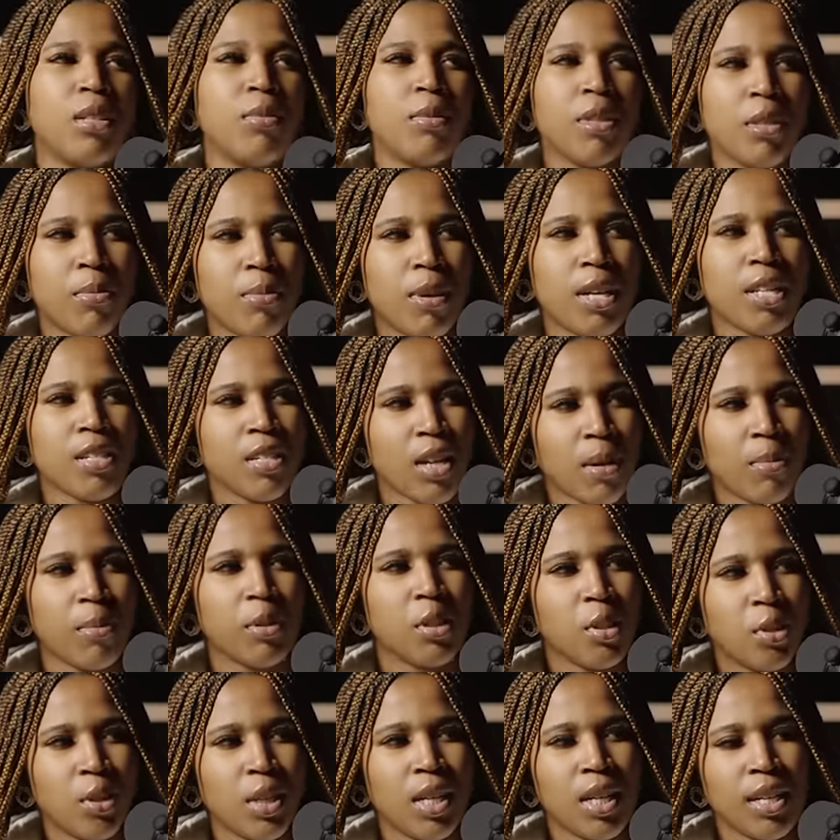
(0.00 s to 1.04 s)
to be the best
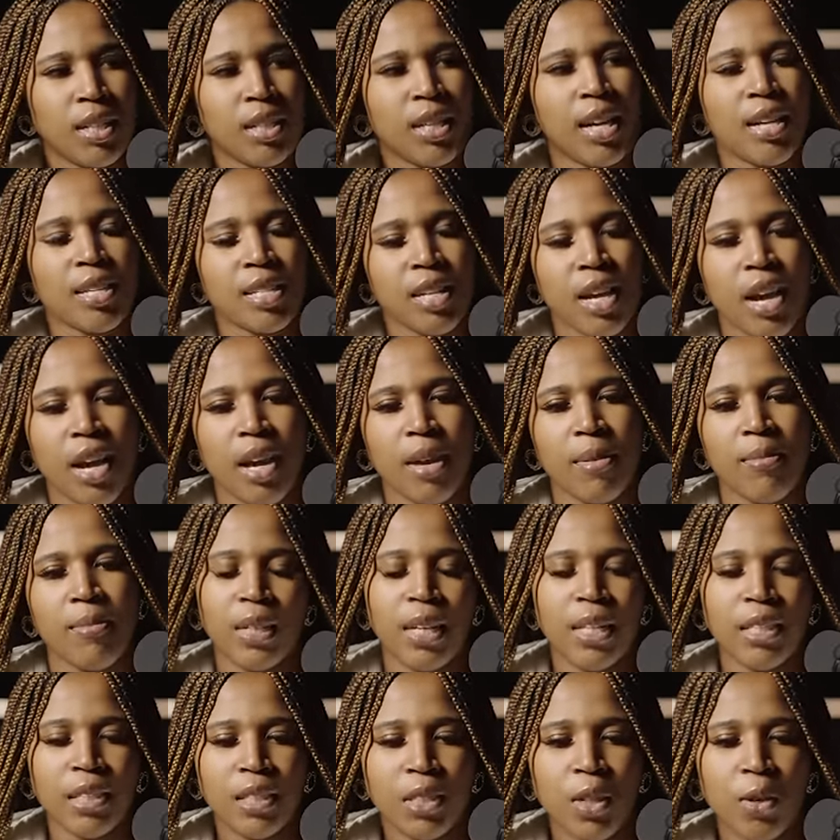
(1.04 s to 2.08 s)
opportunity at that time.
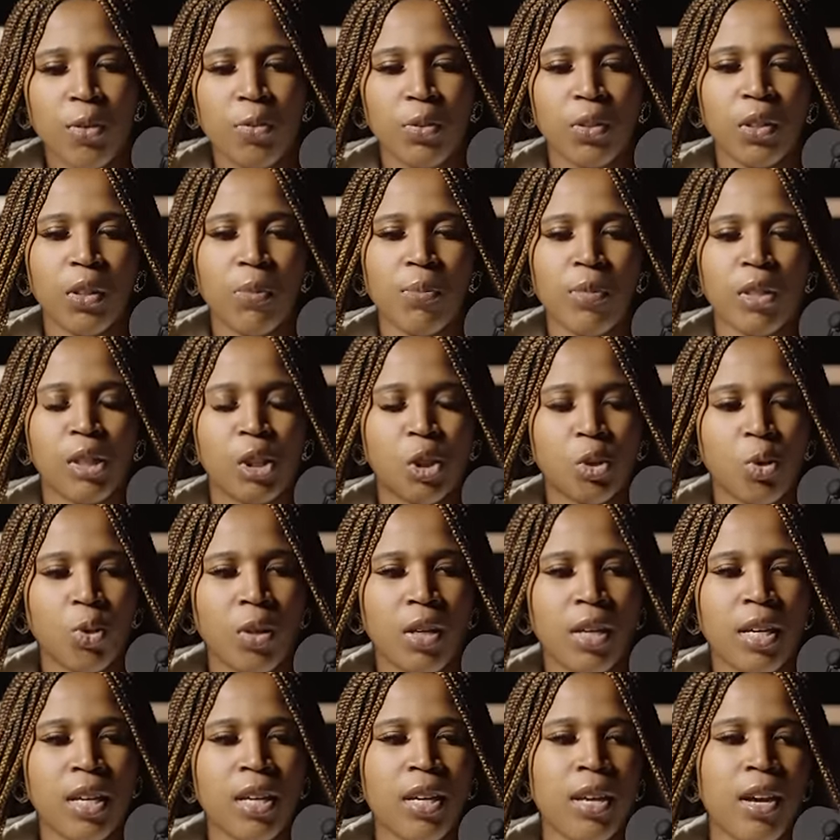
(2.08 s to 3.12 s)
And so for the
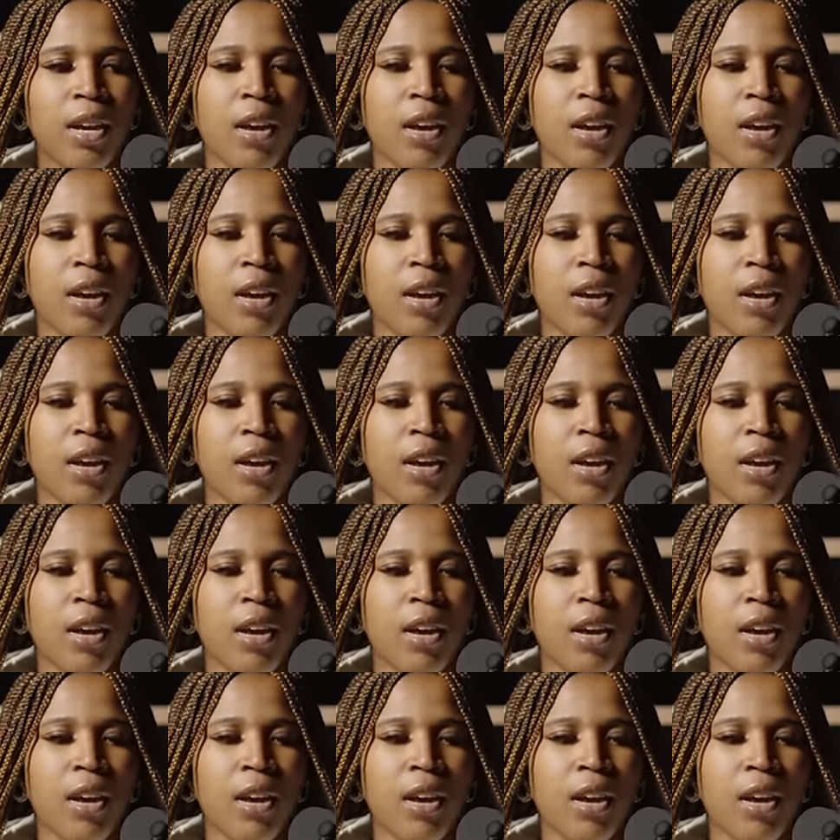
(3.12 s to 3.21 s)
majority